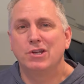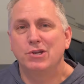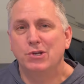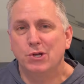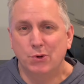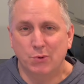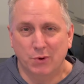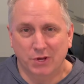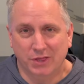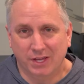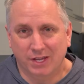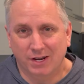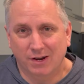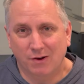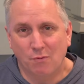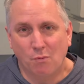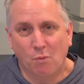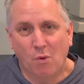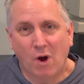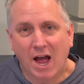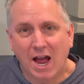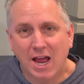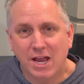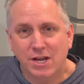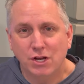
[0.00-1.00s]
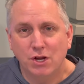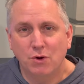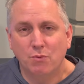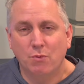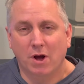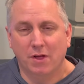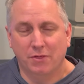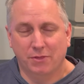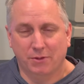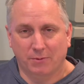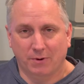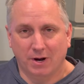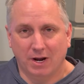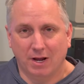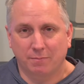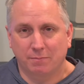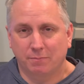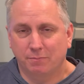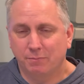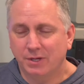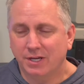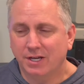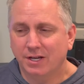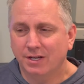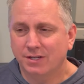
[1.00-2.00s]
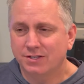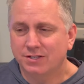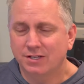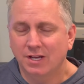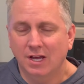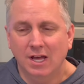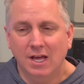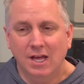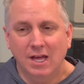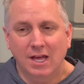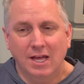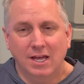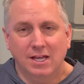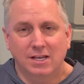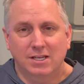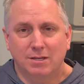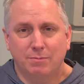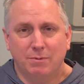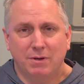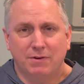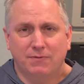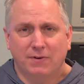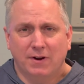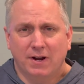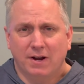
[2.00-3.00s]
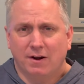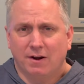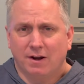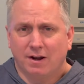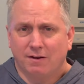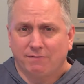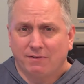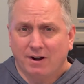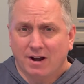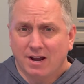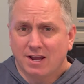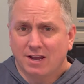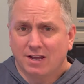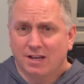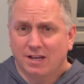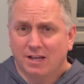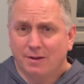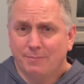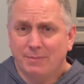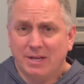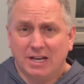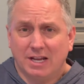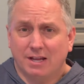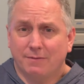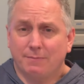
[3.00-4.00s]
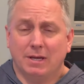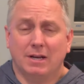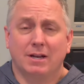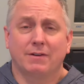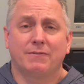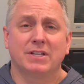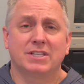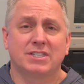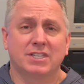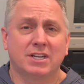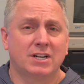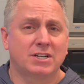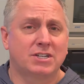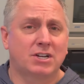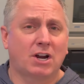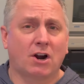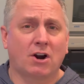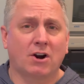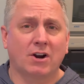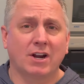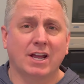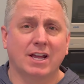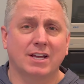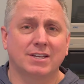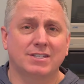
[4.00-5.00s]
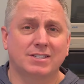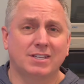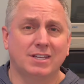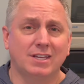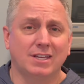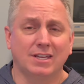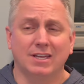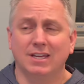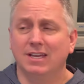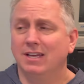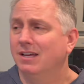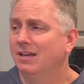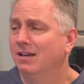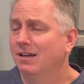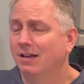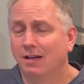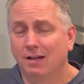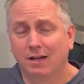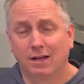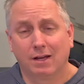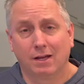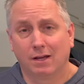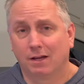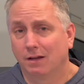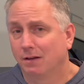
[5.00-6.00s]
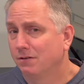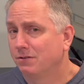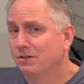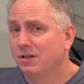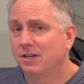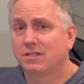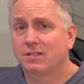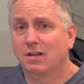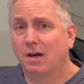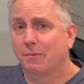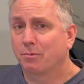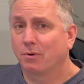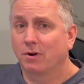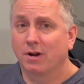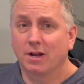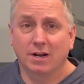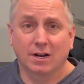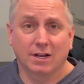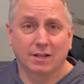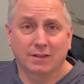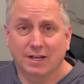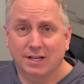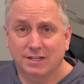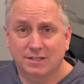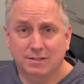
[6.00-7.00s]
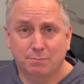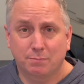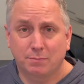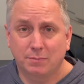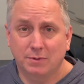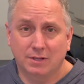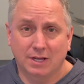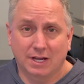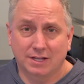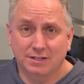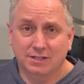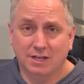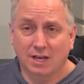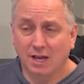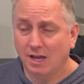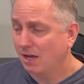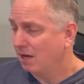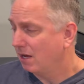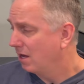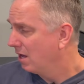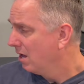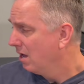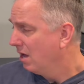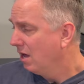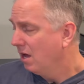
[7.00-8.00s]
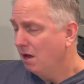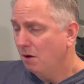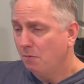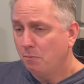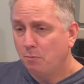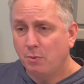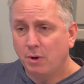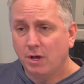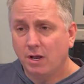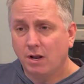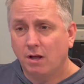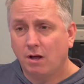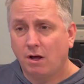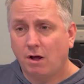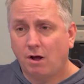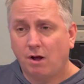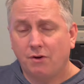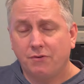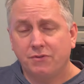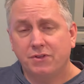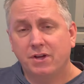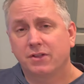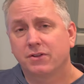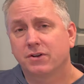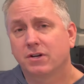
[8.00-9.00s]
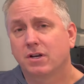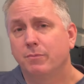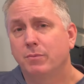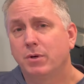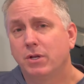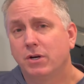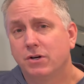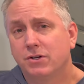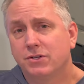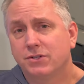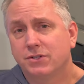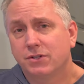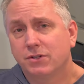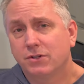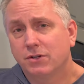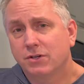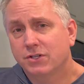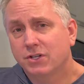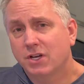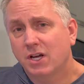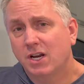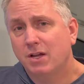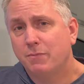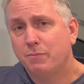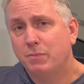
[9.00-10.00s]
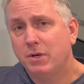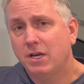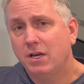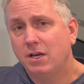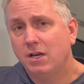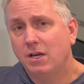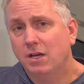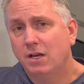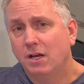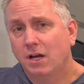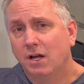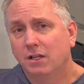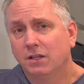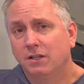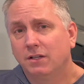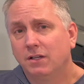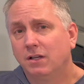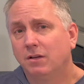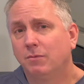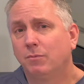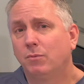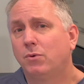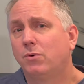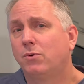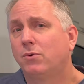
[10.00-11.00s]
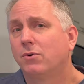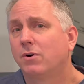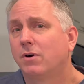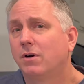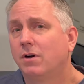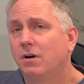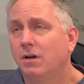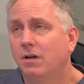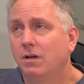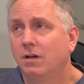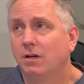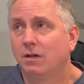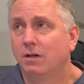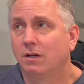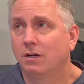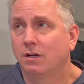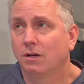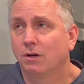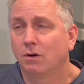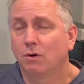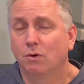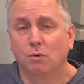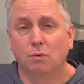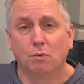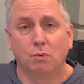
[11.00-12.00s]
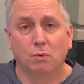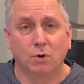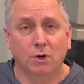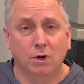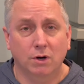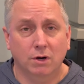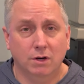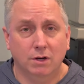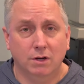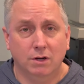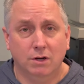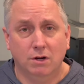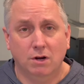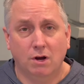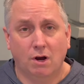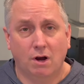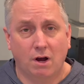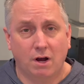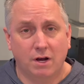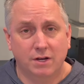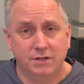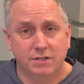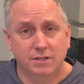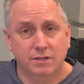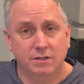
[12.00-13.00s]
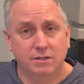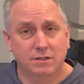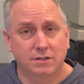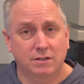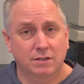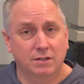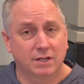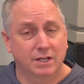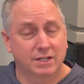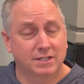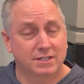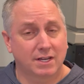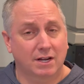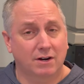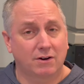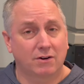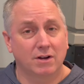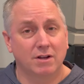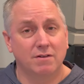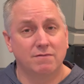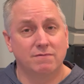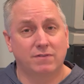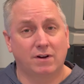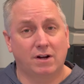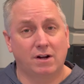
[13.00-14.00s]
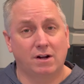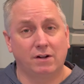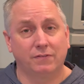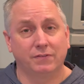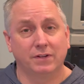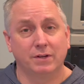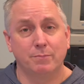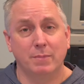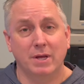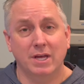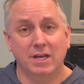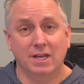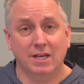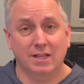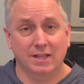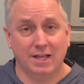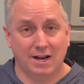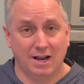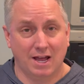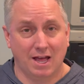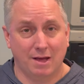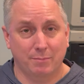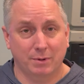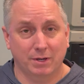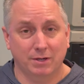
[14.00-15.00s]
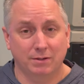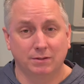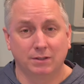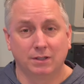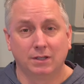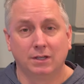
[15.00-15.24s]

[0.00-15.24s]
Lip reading: to do with it? And why do you want the RAM? Because to be frank, I mean, if it's an Atari ST, just upgrade it. That's cake. But all the other computers, there's going to be a little more work, cost, etc. involved in making that happen.